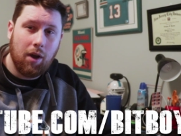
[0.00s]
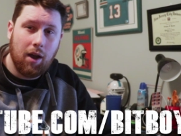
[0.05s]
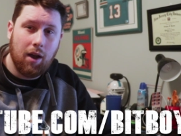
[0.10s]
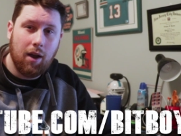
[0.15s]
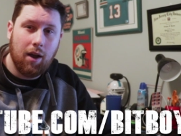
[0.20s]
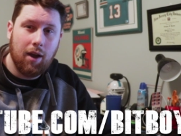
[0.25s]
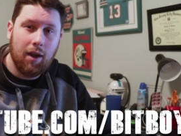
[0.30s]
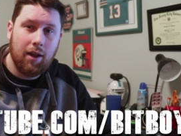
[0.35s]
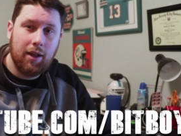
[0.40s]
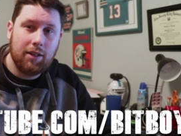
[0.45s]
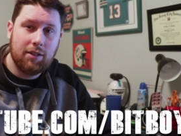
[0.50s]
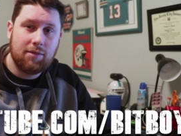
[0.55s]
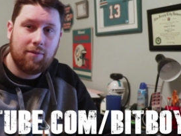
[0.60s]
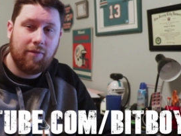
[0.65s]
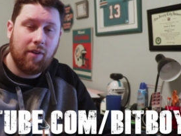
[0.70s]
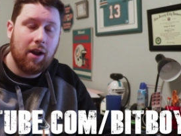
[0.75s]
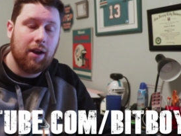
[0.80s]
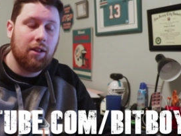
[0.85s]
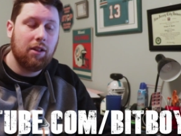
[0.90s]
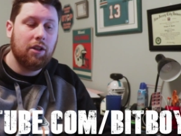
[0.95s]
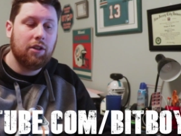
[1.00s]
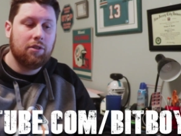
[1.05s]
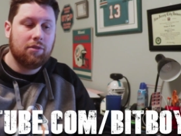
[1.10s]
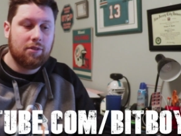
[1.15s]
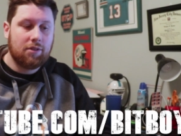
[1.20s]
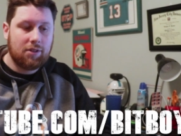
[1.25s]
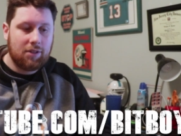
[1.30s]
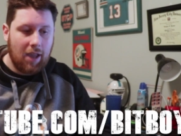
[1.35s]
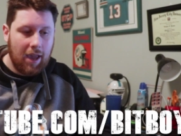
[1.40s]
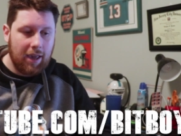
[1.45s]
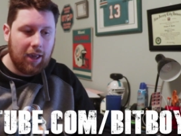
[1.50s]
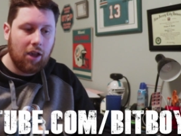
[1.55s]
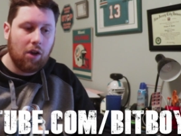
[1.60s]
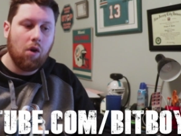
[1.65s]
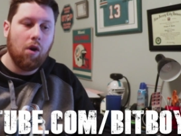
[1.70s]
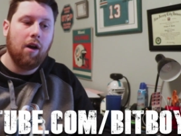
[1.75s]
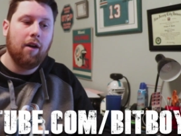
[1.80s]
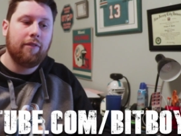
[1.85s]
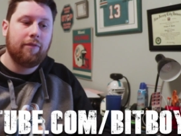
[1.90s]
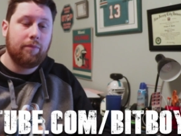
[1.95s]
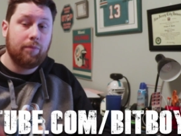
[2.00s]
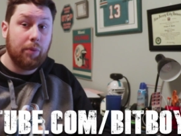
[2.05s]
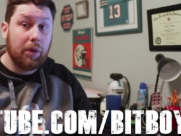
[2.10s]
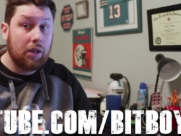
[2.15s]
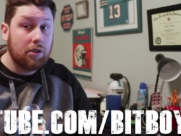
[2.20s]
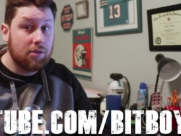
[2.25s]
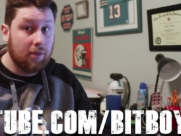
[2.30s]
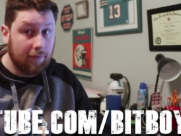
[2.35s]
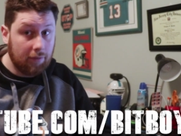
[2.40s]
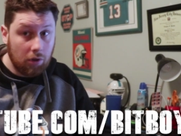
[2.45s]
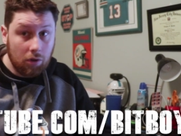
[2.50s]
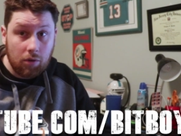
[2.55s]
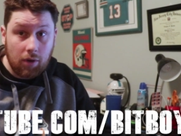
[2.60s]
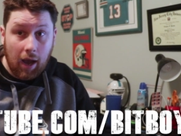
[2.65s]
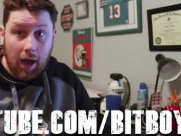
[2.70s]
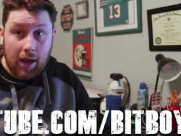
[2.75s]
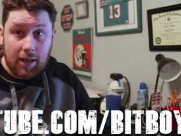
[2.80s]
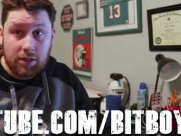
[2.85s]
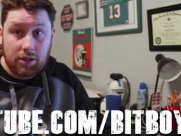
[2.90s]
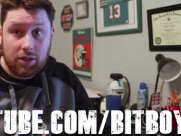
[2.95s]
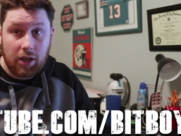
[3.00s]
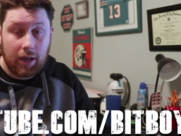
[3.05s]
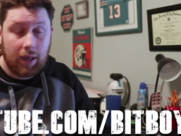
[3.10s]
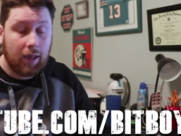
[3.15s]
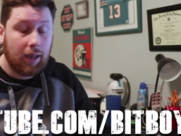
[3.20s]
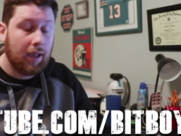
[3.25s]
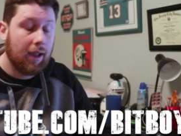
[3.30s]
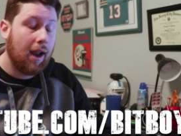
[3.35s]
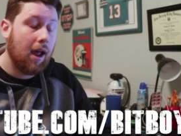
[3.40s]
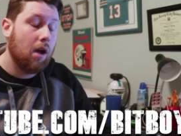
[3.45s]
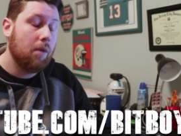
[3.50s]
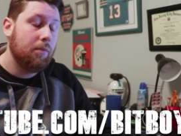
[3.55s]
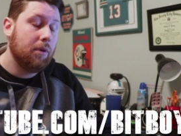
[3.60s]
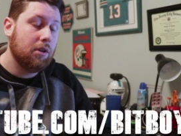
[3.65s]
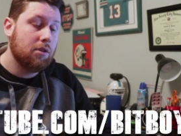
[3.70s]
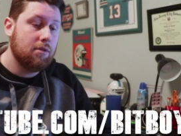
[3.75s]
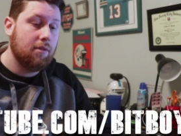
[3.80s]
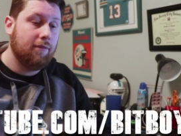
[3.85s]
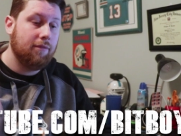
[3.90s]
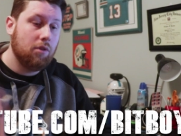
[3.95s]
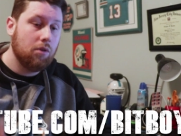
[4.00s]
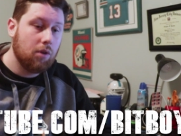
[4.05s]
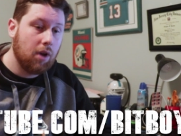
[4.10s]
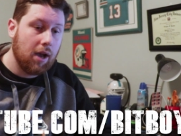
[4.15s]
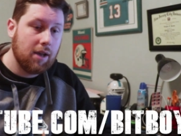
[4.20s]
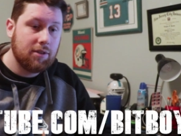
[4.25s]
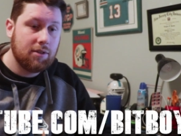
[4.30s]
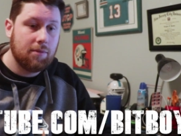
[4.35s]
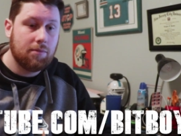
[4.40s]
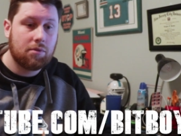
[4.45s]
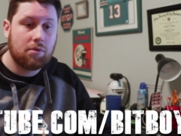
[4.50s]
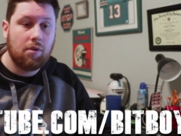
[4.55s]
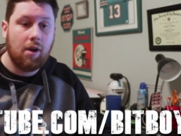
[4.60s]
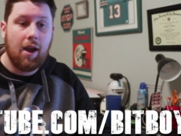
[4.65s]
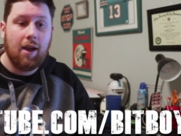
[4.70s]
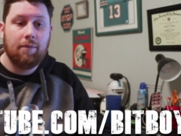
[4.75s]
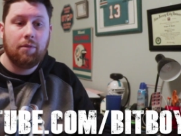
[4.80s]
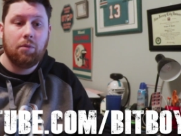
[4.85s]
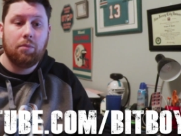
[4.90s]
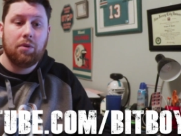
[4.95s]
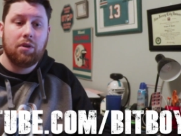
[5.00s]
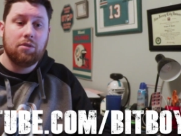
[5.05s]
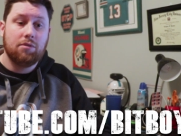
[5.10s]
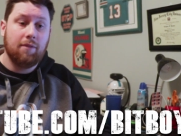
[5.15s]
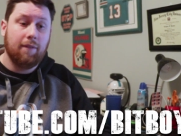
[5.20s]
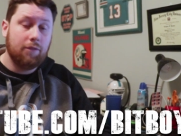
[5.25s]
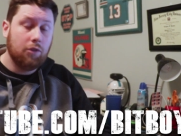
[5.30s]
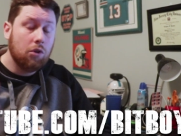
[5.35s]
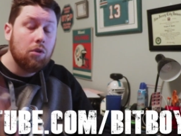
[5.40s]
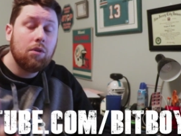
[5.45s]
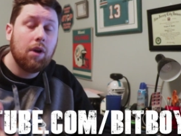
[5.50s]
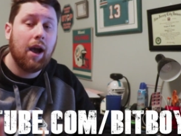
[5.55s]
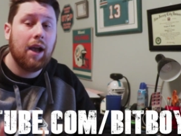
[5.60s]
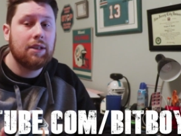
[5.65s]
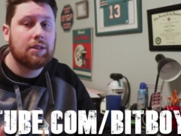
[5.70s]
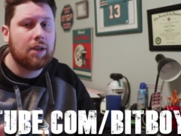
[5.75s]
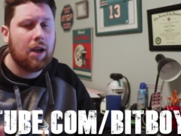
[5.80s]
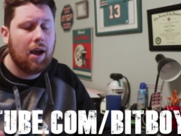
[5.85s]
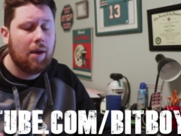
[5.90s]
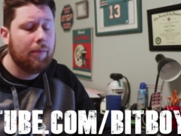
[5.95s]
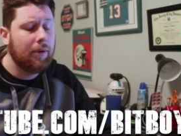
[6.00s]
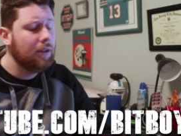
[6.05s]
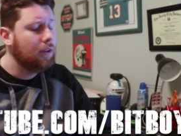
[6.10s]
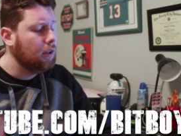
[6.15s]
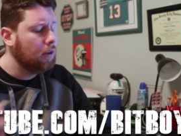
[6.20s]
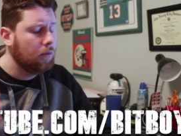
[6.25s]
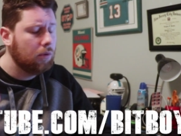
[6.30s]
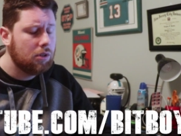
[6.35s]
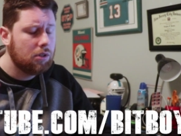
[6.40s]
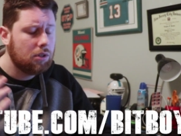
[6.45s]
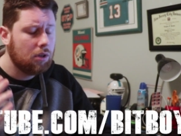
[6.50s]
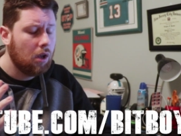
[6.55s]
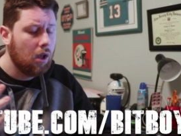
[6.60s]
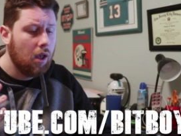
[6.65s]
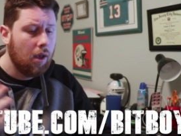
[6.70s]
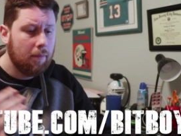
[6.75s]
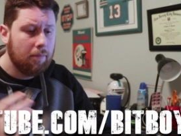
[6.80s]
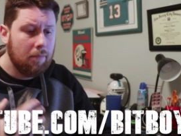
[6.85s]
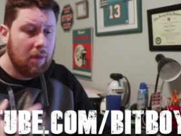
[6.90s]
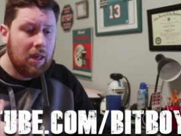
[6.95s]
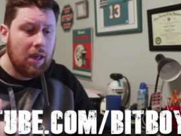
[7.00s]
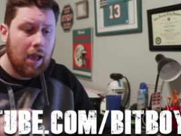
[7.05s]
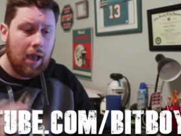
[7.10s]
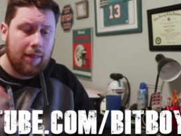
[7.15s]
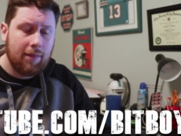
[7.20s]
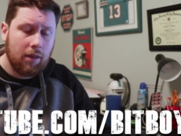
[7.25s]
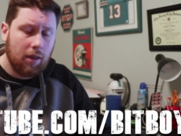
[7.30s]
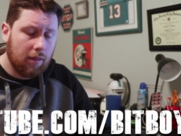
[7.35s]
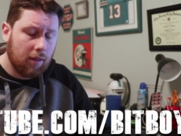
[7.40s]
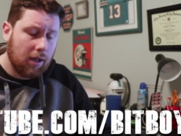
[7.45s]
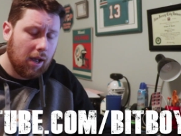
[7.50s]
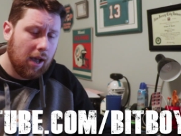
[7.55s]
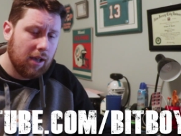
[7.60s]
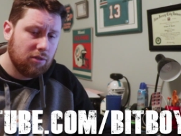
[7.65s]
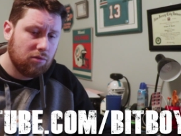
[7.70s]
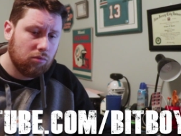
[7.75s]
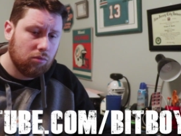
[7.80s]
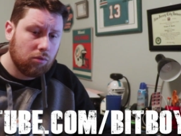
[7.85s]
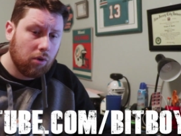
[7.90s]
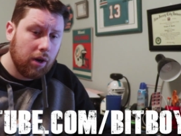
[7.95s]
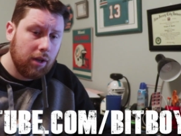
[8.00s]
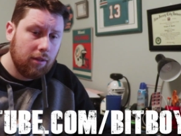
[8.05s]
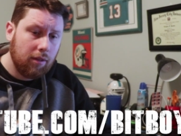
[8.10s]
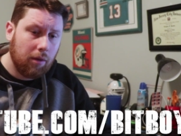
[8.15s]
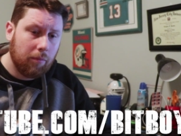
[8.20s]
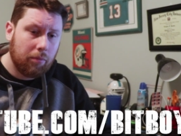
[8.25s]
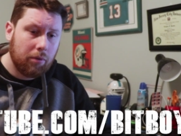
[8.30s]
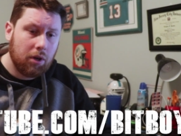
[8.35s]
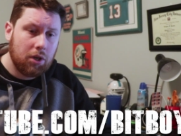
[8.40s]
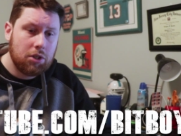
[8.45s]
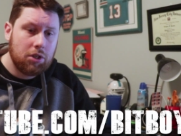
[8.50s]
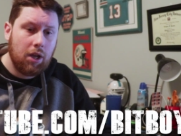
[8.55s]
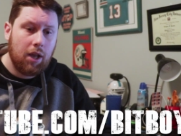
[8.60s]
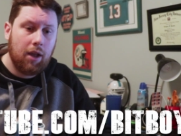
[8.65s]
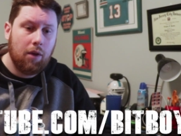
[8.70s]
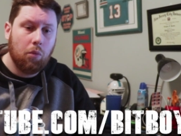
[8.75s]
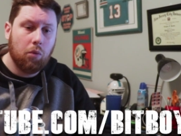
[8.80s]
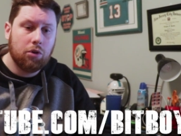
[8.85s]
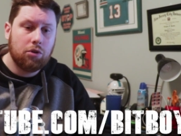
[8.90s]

Uh, it's finally taking off because of you guys checking it out, because of you guys subscribing, because of you guys commenting, which me and the other guys greatly appreciate.